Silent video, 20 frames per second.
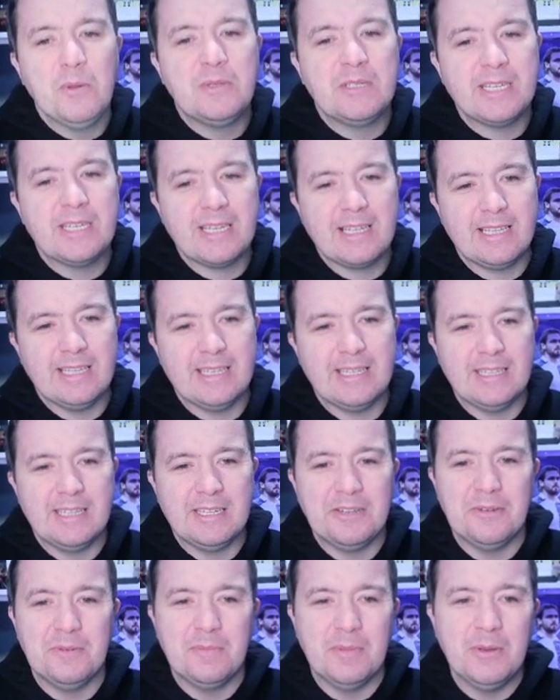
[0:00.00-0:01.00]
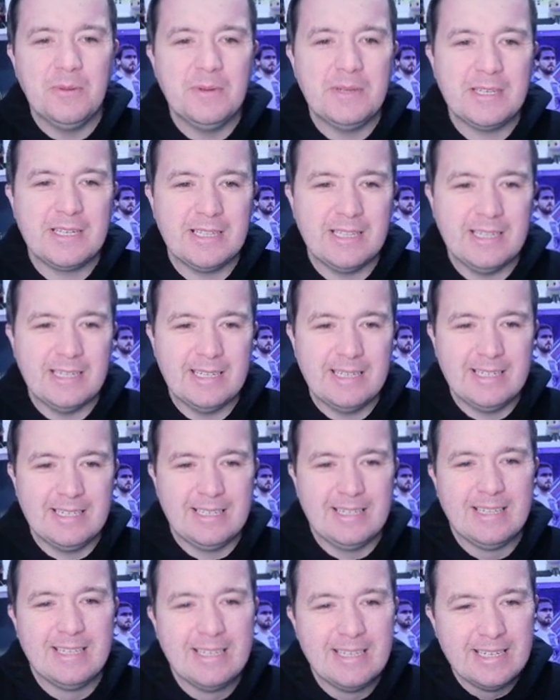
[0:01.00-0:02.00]
it clear, they do. Boot it clear.
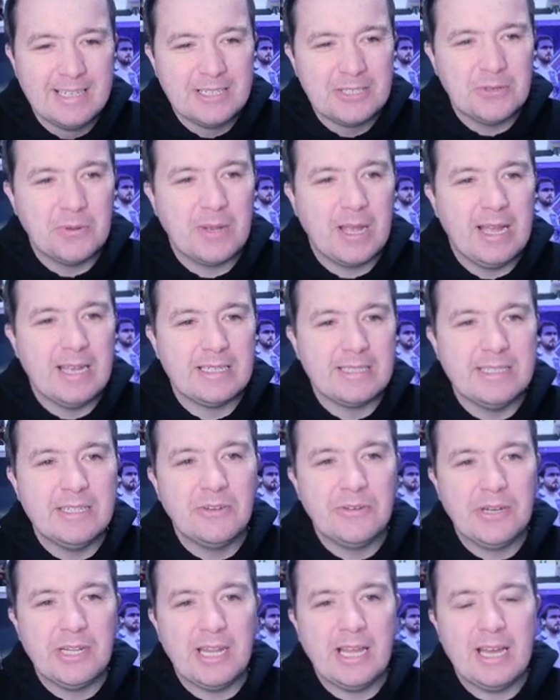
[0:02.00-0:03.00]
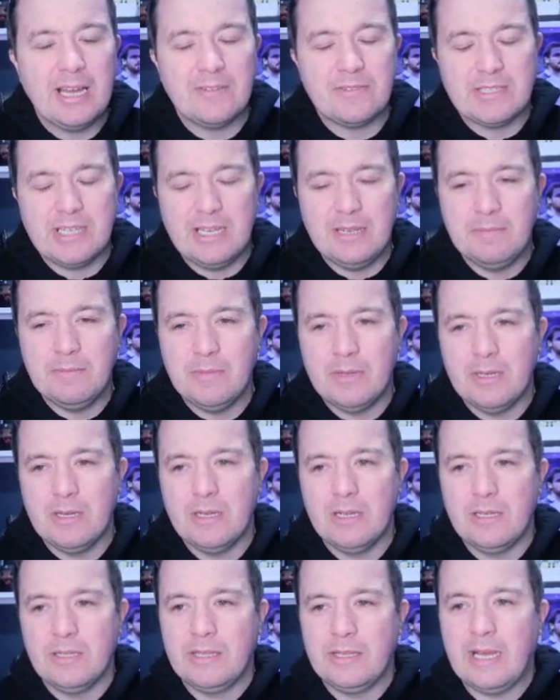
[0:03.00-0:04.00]
So, guys, nil nil at half-time.
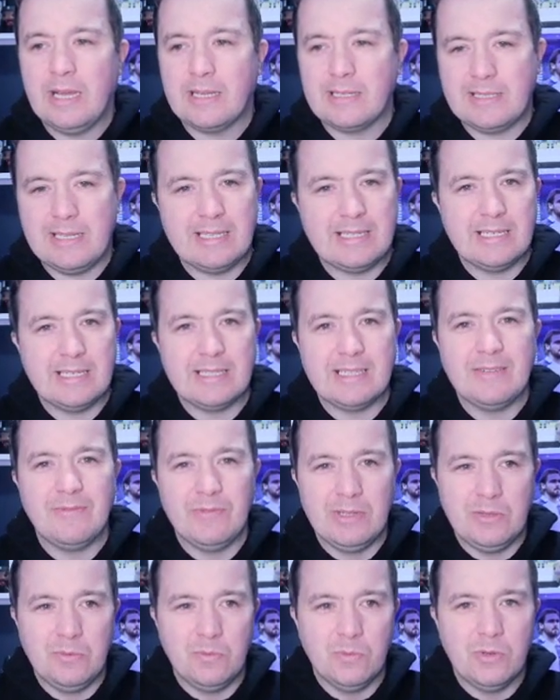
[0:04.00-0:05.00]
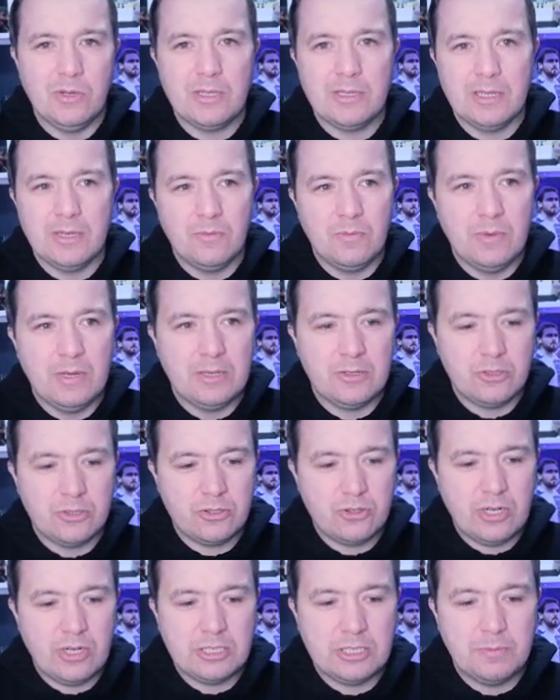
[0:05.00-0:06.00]
Uh, that tactic didn't really work. They were just
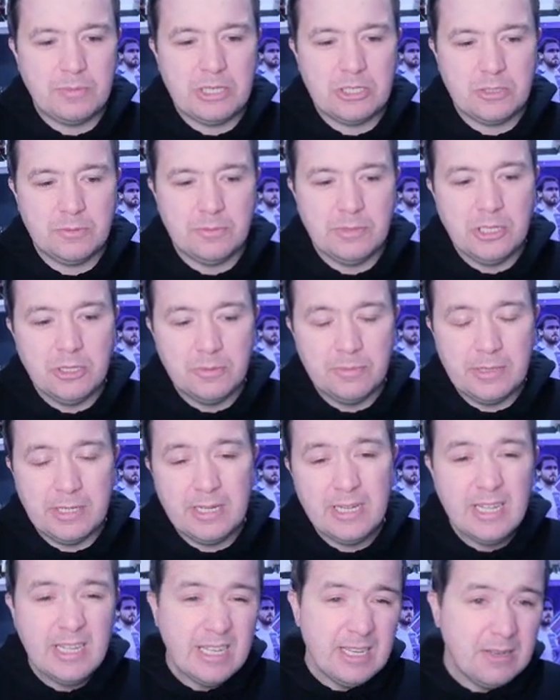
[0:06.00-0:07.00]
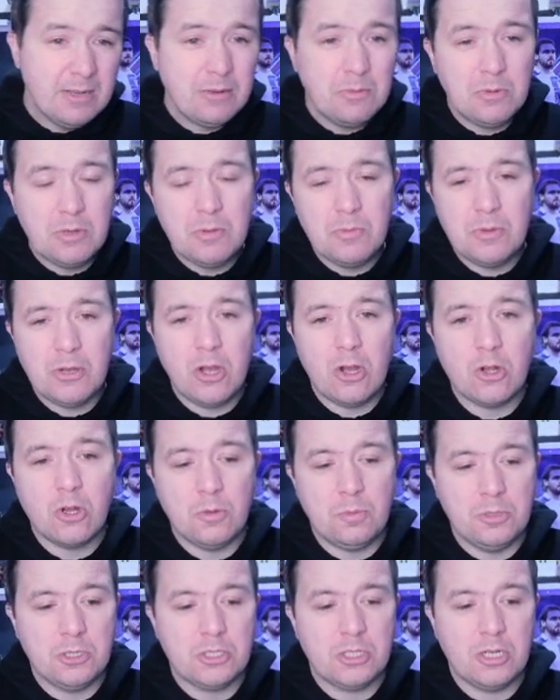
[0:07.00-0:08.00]
trying to pressure him a little bit. We, we got a
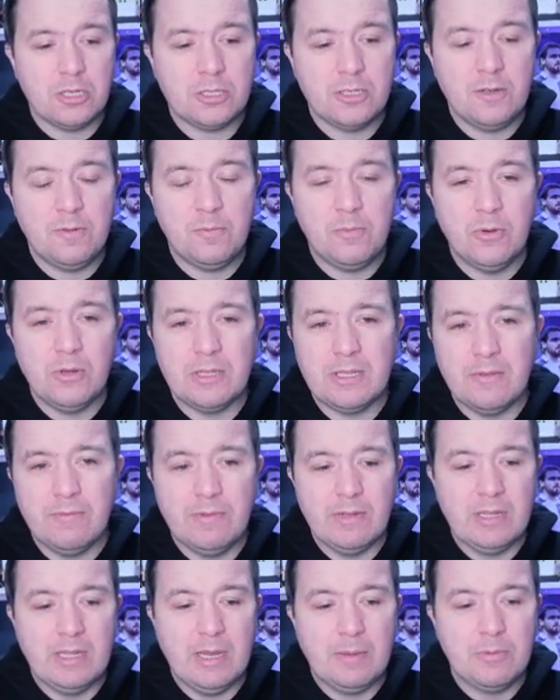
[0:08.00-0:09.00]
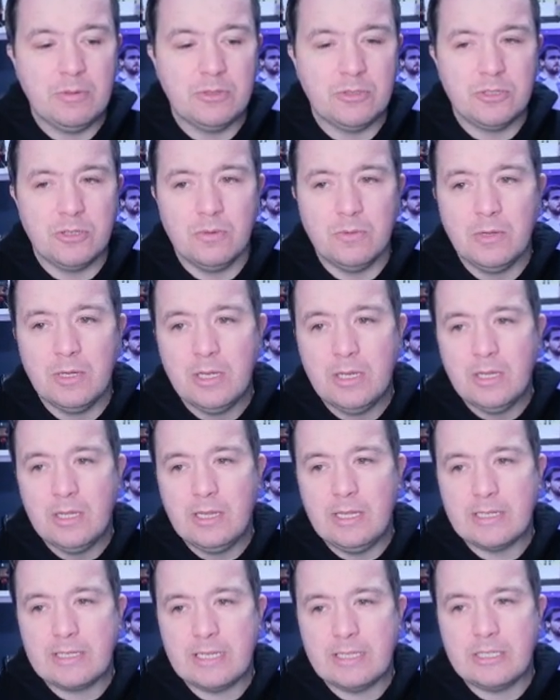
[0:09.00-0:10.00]
couple of shots off, but it didn't really happen. So,
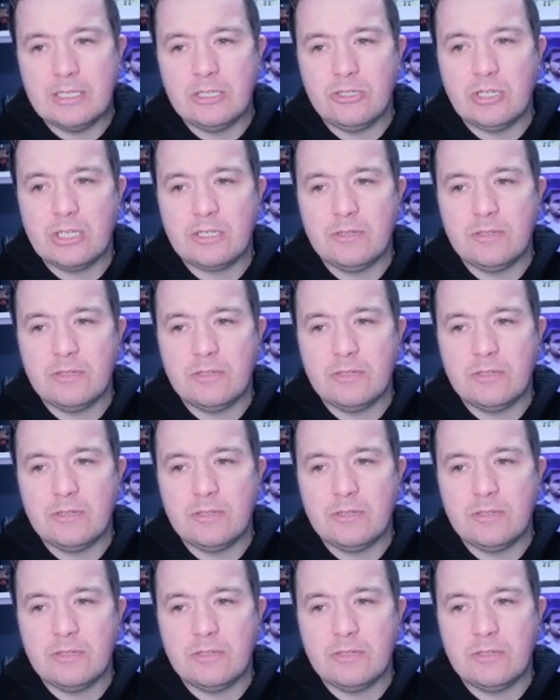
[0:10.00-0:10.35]
let's get to the dressing